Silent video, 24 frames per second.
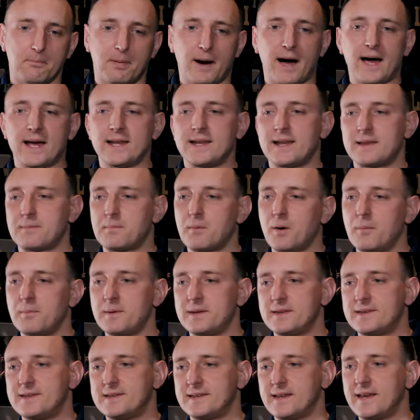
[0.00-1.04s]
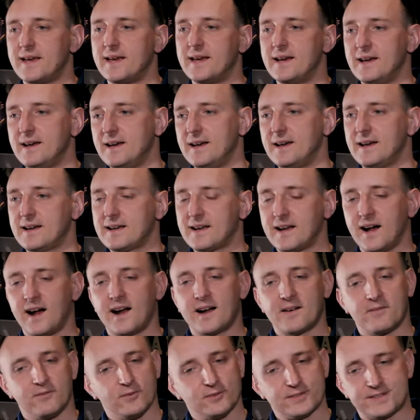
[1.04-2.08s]
buy the moment
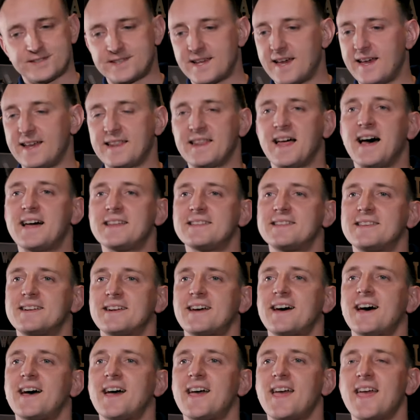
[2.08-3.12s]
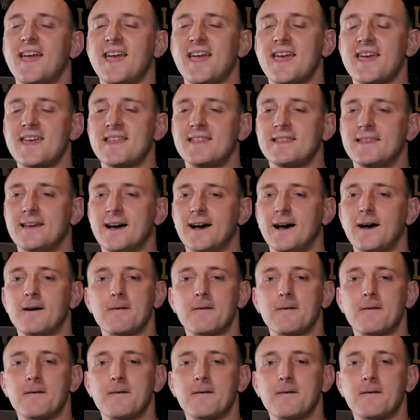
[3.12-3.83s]
car was Elantra, and